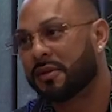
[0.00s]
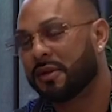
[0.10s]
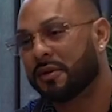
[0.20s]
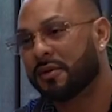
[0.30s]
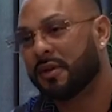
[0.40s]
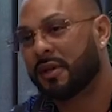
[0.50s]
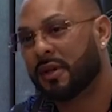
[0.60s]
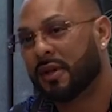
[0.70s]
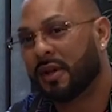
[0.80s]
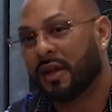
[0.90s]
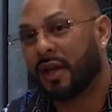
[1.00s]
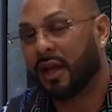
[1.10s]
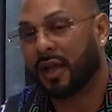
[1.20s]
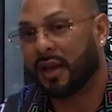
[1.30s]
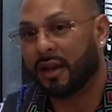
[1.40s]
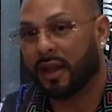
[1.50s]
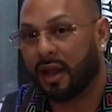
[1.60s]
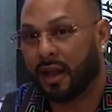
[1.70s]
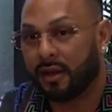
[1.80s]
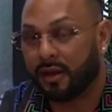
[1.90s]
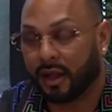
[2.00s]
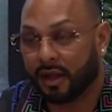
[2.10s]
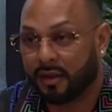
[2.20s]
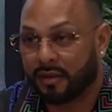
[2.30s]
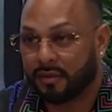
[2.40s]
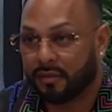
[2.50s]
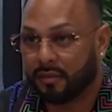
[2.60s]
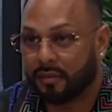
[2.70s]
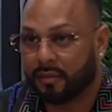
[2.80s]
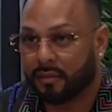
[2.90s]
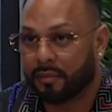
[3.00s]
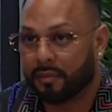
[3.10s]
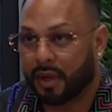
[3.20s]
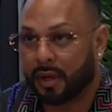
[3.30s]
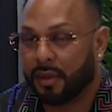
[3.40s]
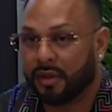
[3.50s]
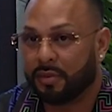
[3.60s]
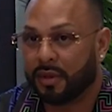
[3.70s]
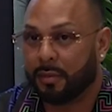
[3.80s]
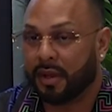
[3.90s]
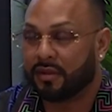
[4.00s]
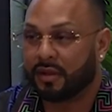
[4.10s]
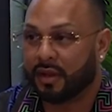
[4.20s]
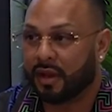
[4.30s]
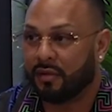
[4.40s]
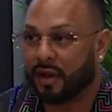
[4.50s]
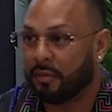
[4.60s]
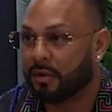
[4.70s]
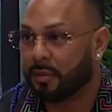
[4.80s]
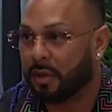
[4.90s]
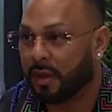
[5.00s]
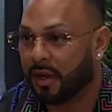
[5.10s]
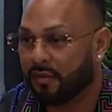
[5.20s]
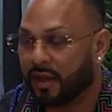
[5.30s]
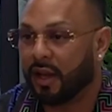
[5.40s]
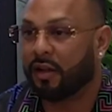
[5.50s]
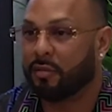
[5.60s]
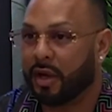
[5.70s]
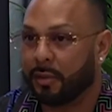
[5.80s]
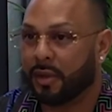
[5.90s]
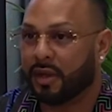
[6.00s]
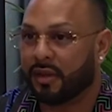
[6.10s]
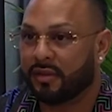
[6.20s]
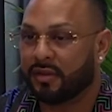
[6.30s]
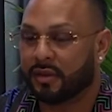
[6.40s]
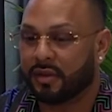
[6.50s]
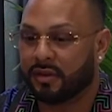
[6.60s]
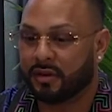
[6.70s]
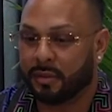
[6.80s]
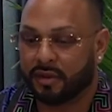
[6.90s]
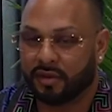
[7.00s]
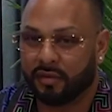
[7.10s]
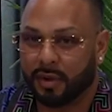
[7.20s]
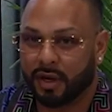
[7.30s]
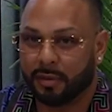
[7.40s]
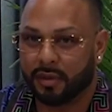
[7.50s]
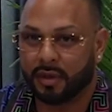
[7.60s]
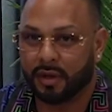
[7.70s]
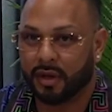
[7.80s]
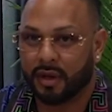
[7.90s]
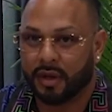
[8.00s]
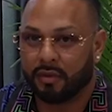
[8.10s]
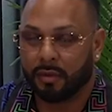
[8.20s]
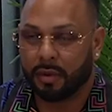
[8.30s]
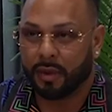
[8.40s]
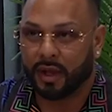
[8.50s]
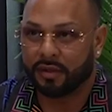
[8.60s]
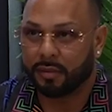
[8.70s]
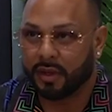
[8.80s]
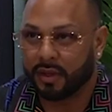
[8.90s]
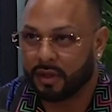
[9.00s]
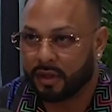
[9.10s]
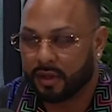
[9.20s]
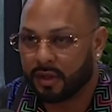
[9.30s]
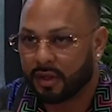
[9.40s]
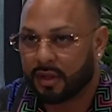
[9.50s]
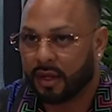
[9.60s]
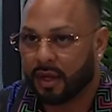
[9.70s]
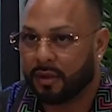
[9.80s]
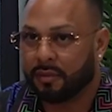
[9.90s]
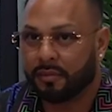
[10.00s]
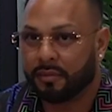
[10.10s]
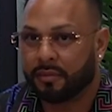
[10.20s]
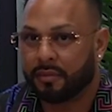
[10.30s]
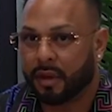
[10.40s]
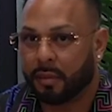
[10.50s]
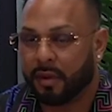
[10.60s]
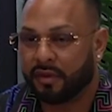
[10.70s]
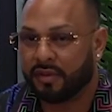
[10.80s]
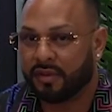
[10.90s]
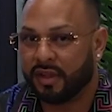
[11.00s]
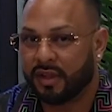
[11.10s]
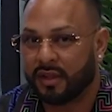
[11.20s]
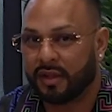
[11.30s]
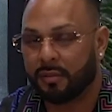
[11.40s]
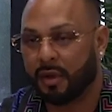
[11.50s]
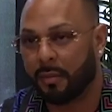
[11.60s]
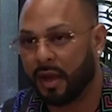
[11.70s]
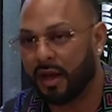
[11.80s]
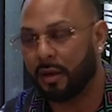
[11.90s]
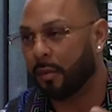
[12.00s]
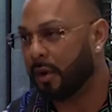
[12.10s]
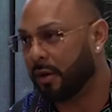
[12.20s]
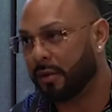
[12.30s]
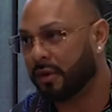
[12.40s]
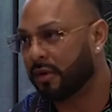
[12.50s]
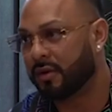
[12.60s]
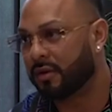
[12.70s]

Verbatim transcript: So, again, I, like bodybuilding has been the best thing that ever happened to me in my life. I love bodybuilding. I still consider myself a bodybuilder. When people ask me um, about men's physique, in my mind, I'm a bodybuilder.